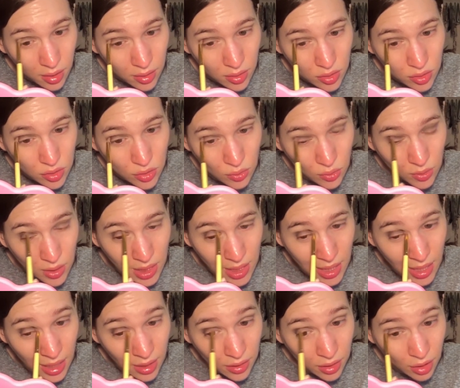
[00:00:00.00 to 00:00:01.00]
duty
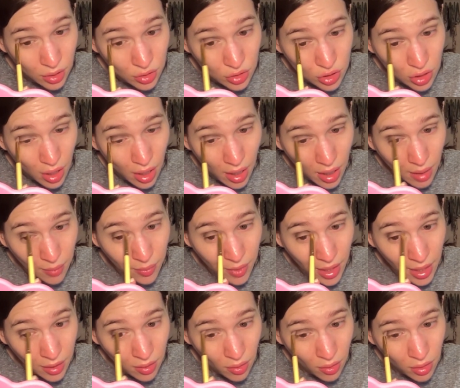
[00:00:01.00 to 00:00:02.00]
and their job,
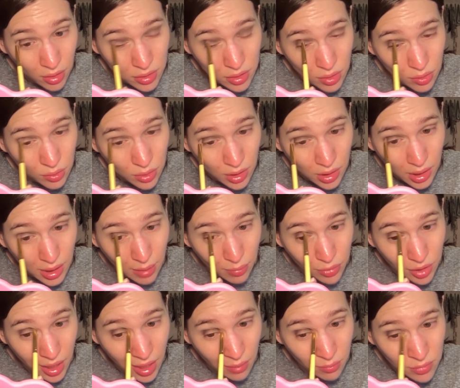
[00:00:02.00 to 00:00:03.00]
and also to keep
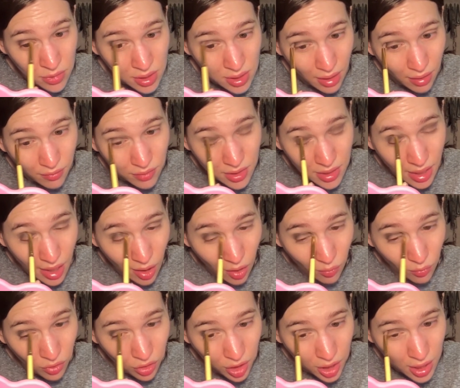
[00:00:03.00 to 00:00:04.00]
themselves
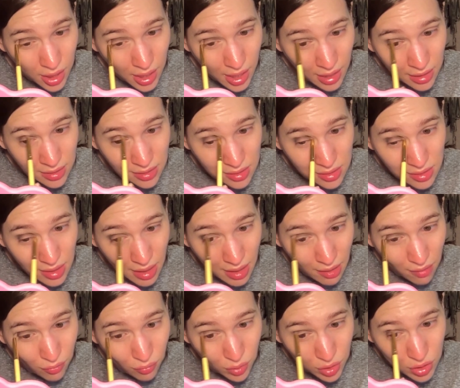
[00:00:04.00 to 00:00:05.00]
healthy and
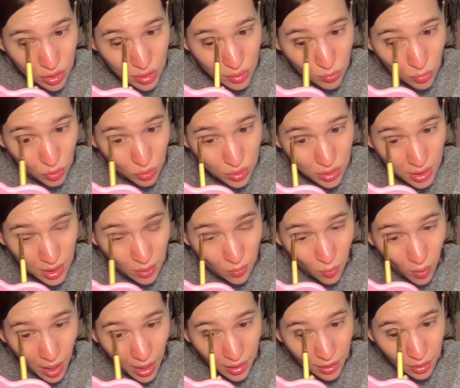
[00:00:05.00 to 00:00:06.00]
safe, which is mostly
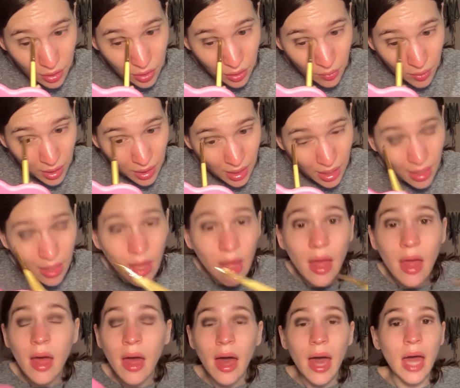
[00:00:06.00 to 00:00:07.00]
why they're doing it.
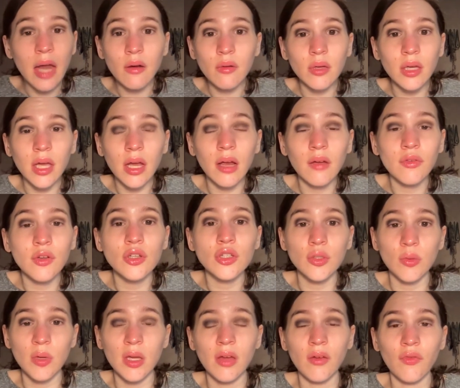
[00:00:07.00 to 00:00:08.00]
I don't care if you're
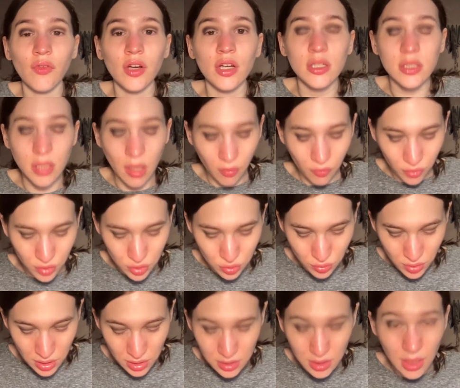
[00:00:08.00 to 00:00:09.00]
doing it for a selfish
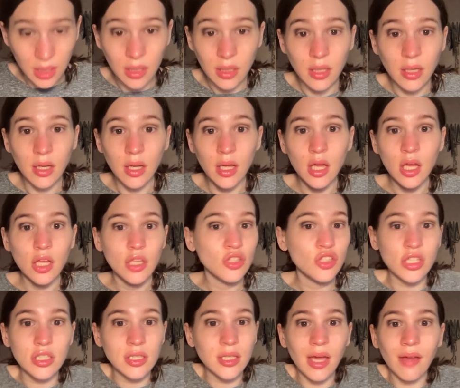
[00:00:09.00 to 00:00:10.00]
reason.
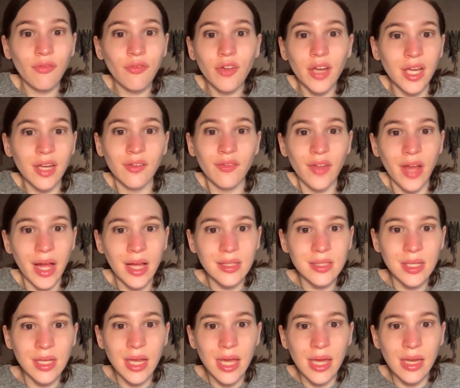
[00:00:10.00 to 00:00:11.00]
Just get friggin'
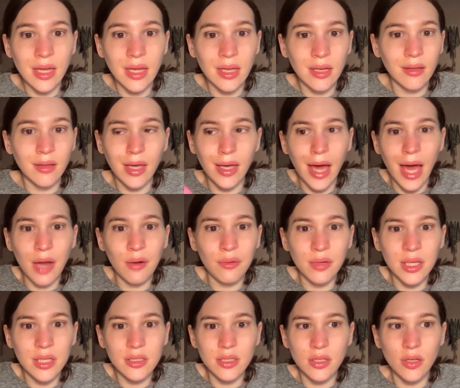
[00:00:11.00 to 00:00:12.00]
vaccinated. Like, I don't
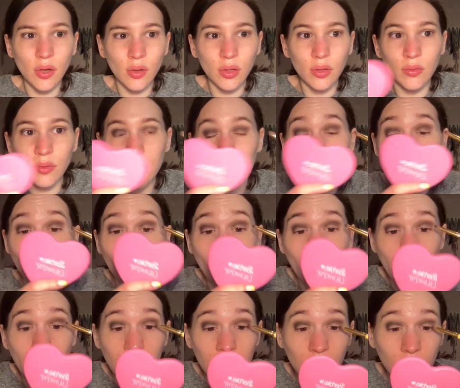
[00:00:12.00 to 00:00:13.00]
need to know the reason
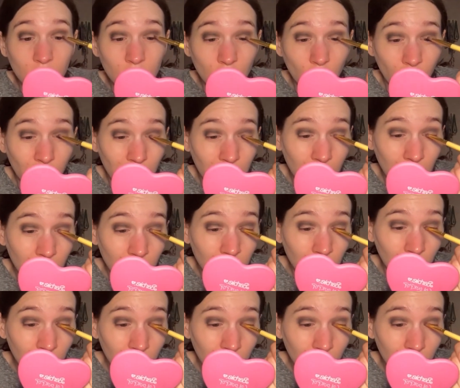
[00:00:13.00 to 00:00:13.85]
why you're doing it.